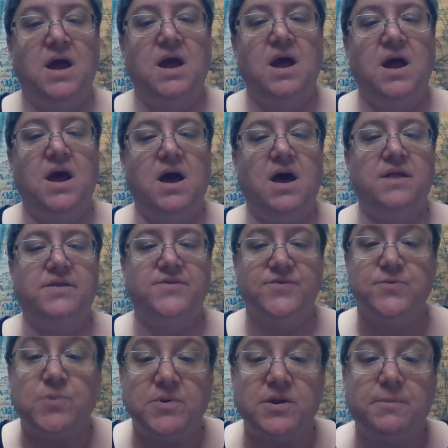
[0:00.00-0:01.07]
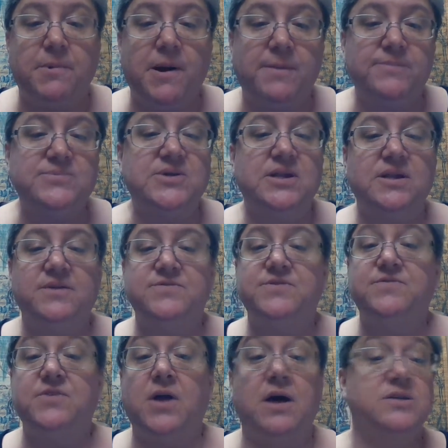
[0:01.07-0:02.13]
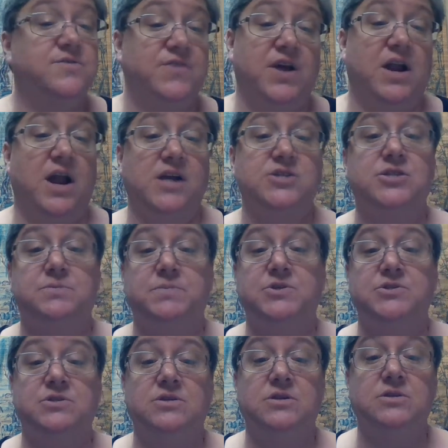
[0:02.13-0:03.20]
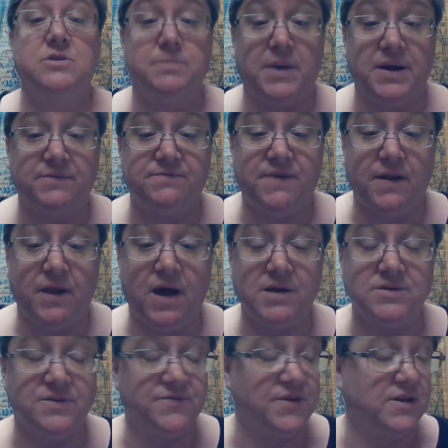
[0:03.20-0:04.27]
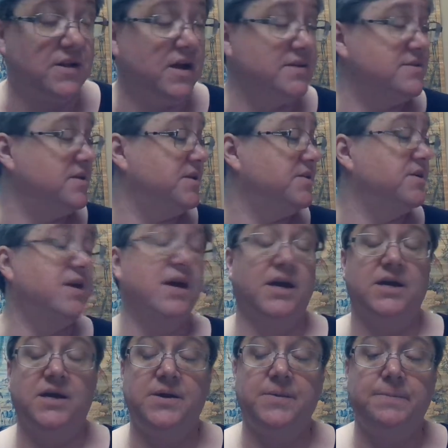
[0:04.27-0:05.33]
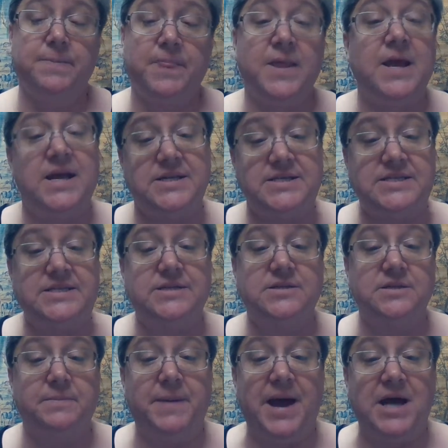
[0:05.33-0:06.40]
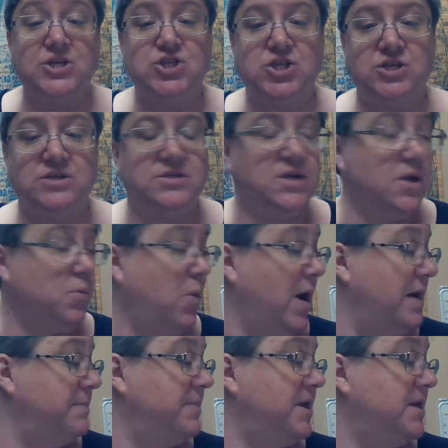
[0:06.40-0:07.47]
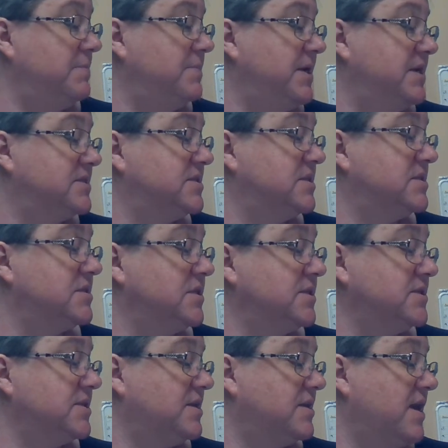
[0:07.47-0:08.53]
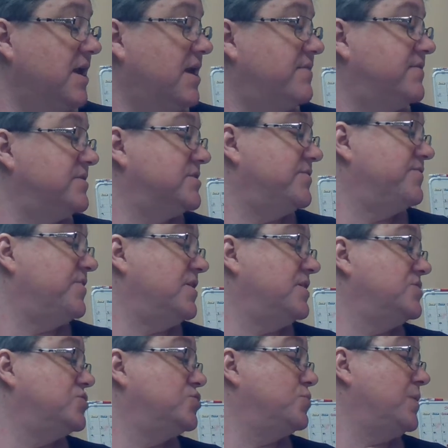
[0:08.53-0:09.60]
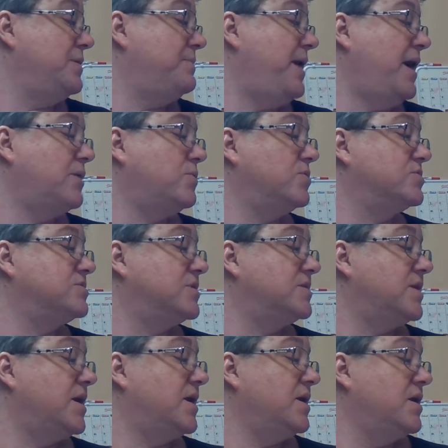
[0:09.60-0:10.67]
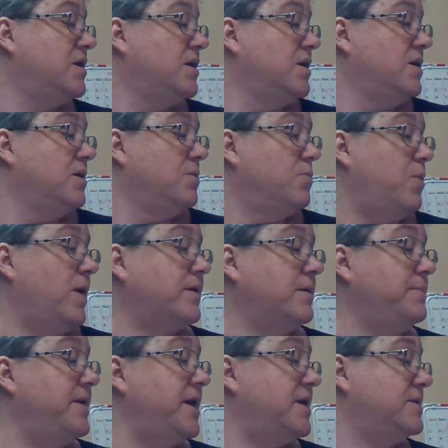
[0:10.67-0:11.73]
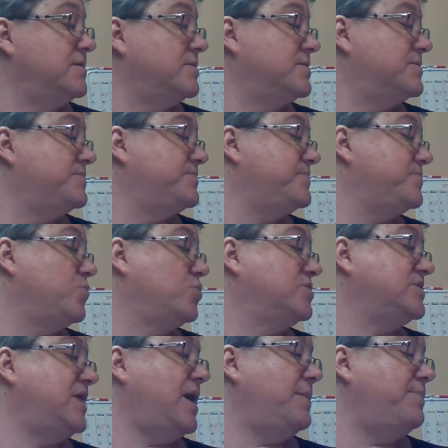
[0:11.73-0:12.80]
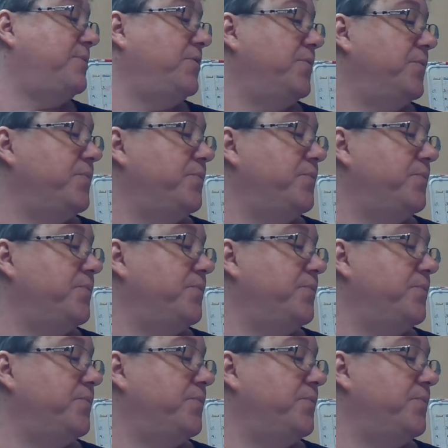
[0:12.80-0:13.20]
And this is one of the problems that lives in philosophy. And I just mentioned it to my philosophy class the other day. it's still the bastion of dead white men, because this list that they give us of things to read backwards that they recommend or sample,